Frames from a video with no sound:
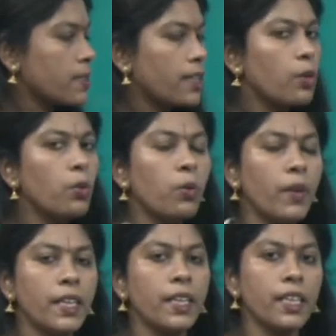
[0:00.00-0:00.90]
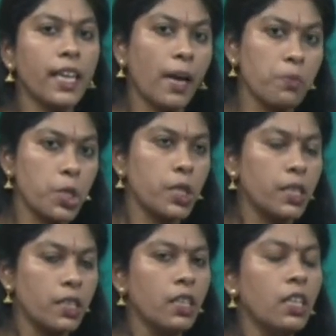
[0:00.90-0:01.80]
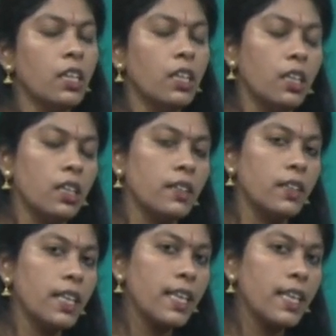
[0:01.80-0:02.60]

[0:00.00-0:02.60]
They went and captured, the